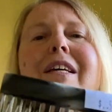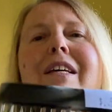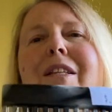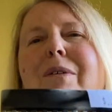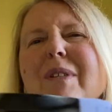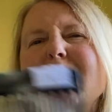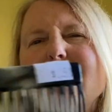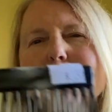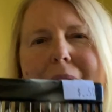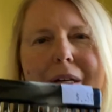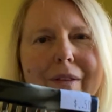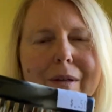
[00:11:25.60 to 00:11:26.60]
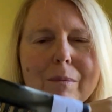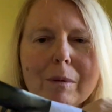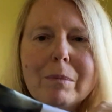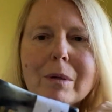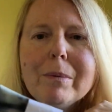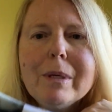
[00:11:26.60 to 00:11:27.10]
There was only one of them. It
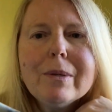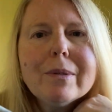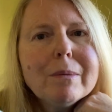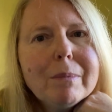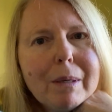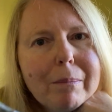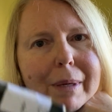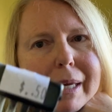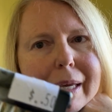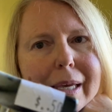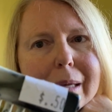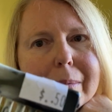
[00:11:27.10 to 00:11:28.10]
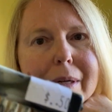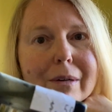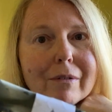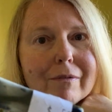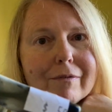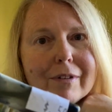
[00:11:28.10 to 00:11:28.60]
probably used to be a pair, but I
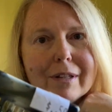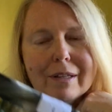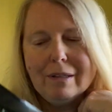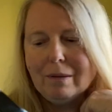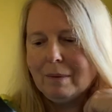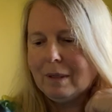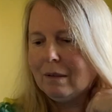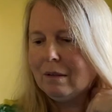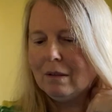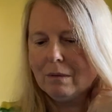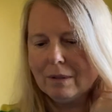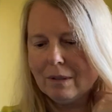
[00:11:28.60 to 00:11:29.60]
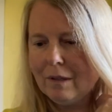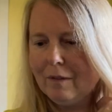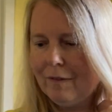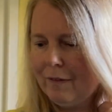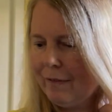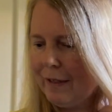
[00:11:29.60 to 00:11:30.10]
couldn't find the other one. That was only
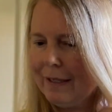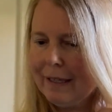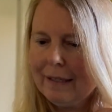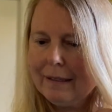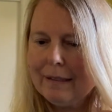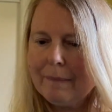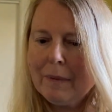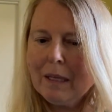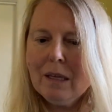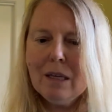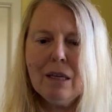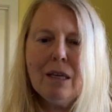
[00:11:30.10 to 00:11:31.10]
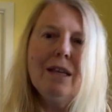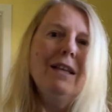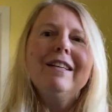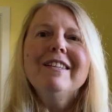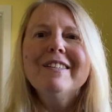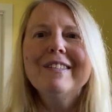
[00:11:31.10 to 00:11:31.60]
50 cents.
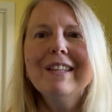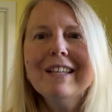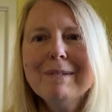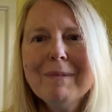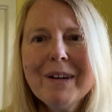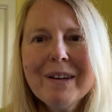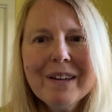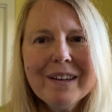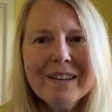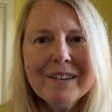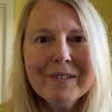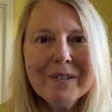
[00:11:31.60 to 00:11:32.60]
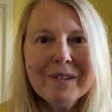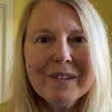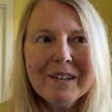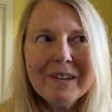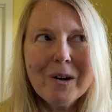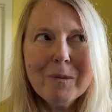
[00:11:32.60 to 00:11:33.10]
So that's my
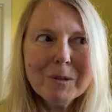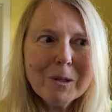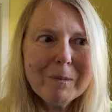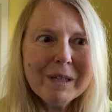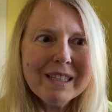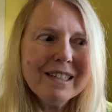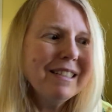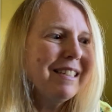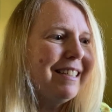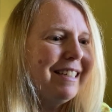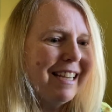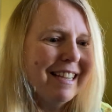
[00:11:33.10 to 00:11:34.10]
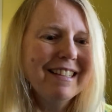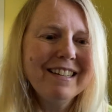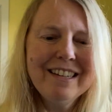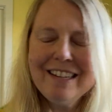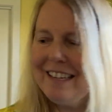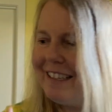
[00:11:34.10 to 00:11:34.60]
op shopping that I did
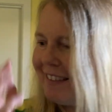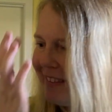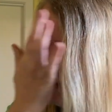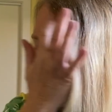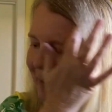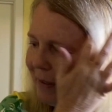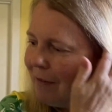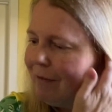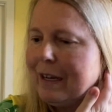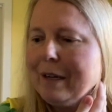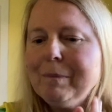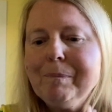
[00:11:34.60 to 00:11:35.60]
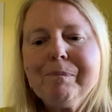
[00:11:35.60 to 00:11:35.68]
yesterday, so that was fun.